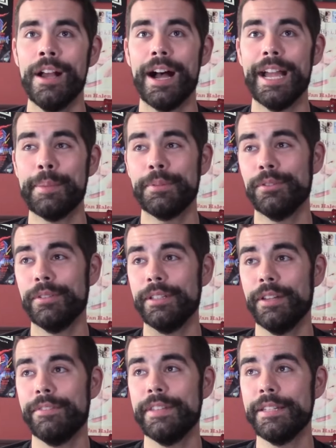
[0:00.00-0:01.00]
I absolutely
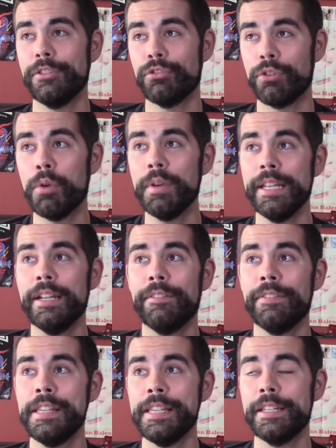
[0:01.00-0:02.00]
love the droning
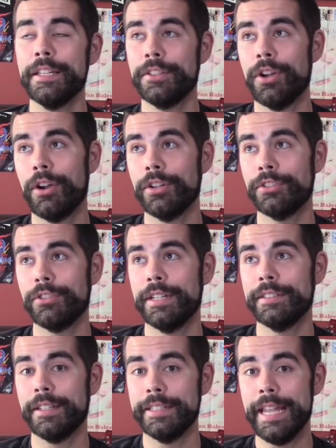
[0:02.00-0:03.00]
of the guitar
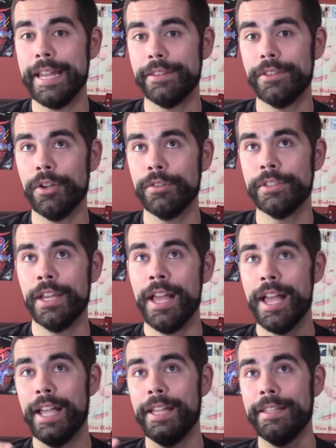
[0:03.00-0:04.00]
strings on the 8th notes
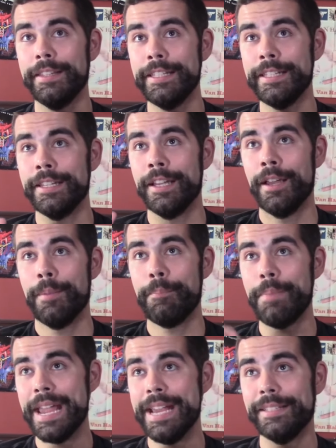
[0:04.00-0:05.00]
and the
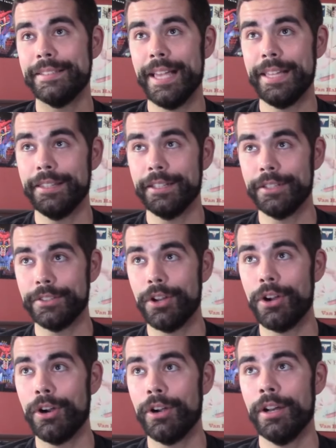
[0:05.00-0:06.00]
bass and the
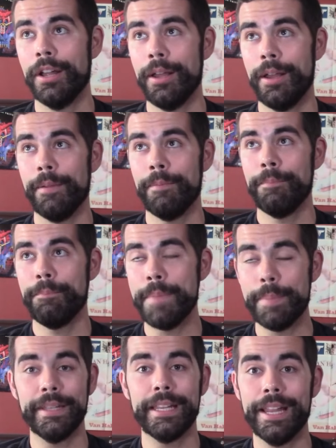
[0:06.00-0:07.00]
guitar
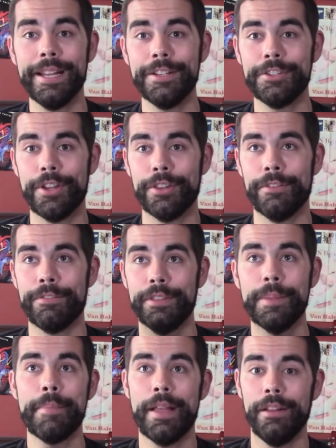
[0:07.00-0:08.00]
mimicking each other for
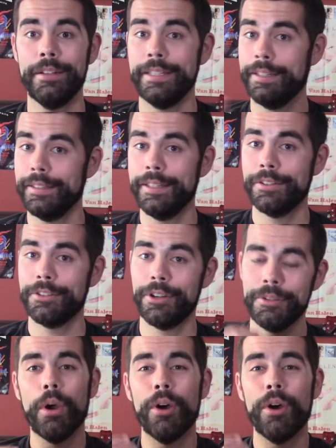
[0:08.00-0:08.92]
the melody in the intro.